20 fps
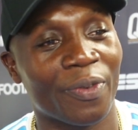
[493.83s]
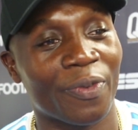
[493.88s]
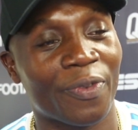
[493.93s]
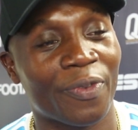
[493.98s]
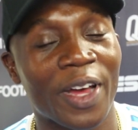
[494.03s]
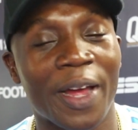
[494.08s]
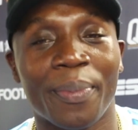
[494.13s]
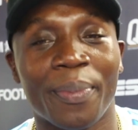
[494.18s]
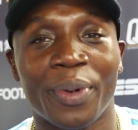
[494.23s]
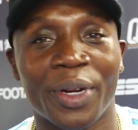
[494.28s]

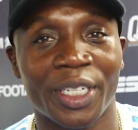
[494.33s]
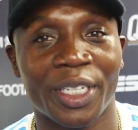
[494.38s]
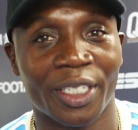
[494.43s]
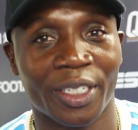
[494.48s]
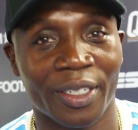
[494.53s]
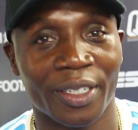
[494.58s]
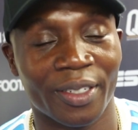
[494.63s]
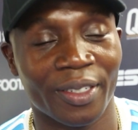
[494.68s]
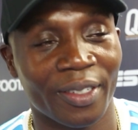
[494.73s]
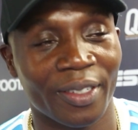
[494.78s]

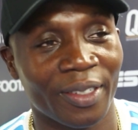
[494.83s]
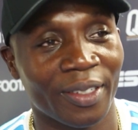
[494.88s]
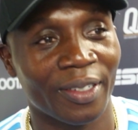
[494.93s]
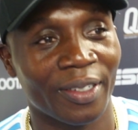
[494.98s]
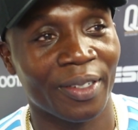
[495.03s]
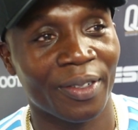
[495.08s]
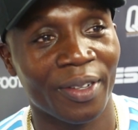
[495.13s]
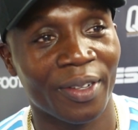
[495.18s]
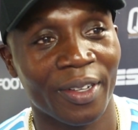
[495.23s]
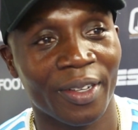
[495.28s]
vibration,
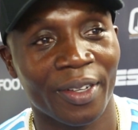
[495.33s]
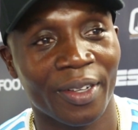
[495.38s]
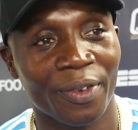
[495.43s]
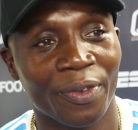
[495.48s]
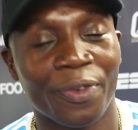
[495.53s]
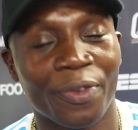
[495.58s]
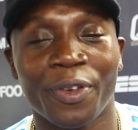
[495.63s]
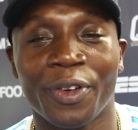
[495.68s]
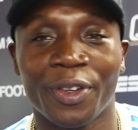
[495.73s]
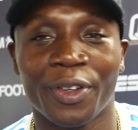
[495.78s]

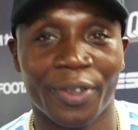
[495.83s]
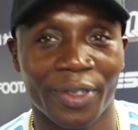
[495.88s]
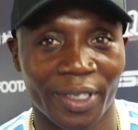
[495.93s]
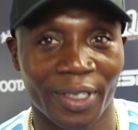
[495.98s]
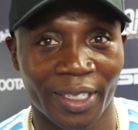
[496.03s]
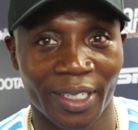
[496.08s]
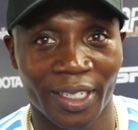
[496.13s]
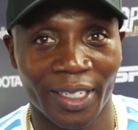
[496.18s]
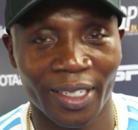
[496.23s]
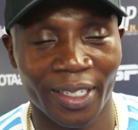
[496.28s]

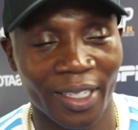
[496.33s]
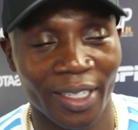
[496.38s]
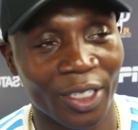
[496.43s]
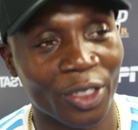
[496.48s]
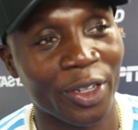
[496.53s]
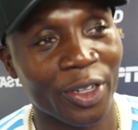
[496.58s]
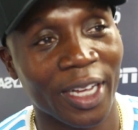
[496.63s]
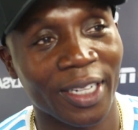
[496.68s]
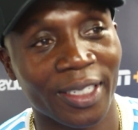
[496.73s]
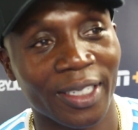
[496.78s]
frequency
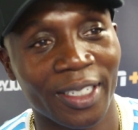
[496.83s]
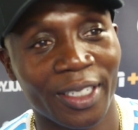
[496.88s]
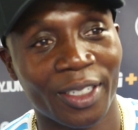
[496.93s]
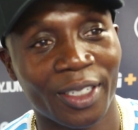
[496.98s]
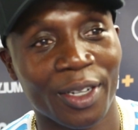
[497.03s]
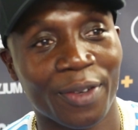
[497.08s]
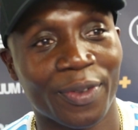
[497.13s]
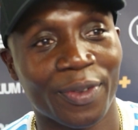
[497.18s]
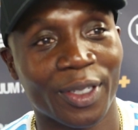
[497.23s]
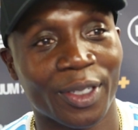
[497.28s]
attracts
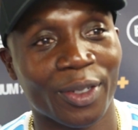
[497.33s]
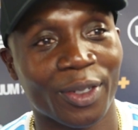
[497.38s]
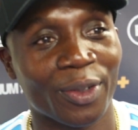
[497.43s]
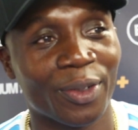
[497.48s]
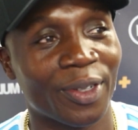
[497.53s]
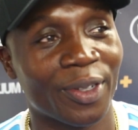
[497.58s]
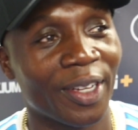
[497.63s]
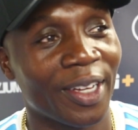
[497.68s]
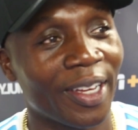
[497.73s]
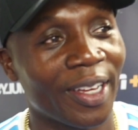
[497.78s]
each other.
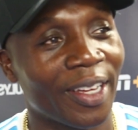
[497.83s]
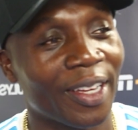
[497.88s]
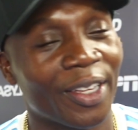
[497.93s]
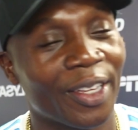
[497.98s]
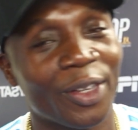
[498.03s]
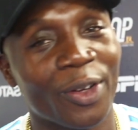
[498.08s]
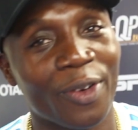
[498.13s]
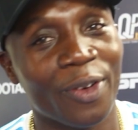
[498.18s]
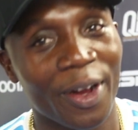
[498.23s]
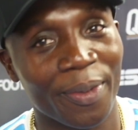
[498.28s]
So
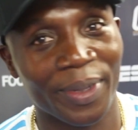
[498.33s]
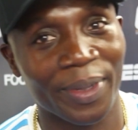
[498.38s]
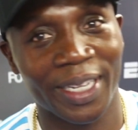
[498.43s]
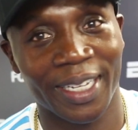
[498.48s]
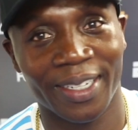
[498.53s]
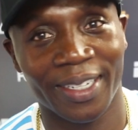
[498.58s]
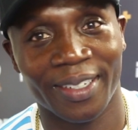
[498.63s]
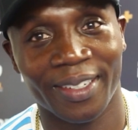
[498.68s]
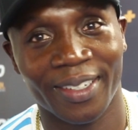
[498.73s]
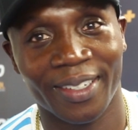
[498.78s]
you're up
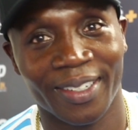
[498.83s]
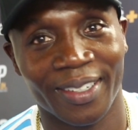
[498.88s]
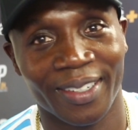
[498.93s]
there.